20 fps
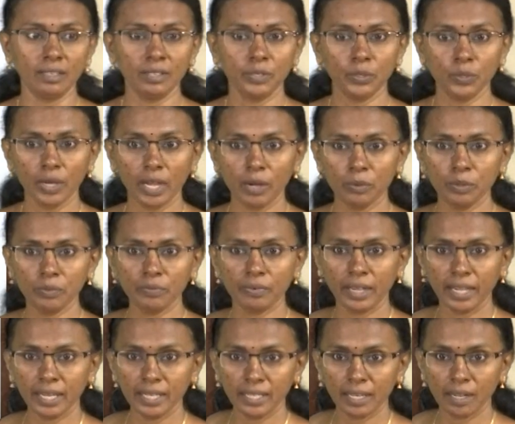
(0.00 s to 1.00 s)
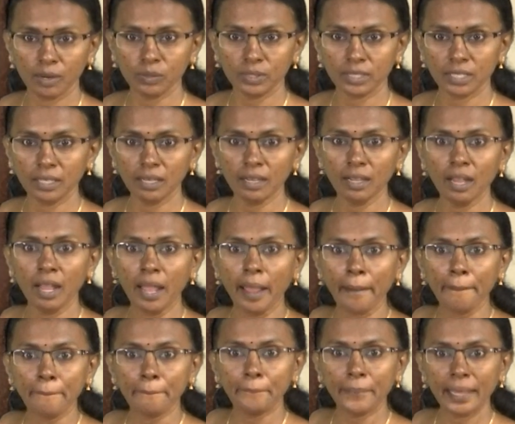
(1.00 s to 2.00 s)
You have to find out the
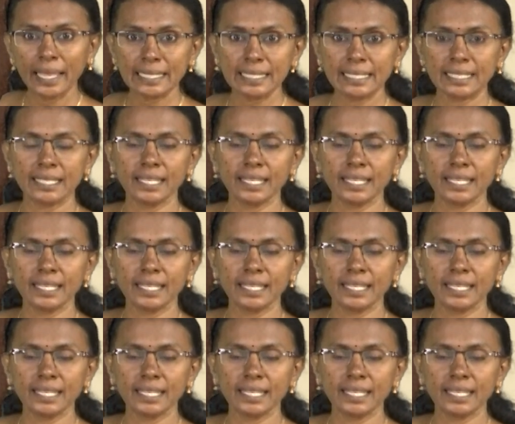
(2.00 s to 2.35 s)
best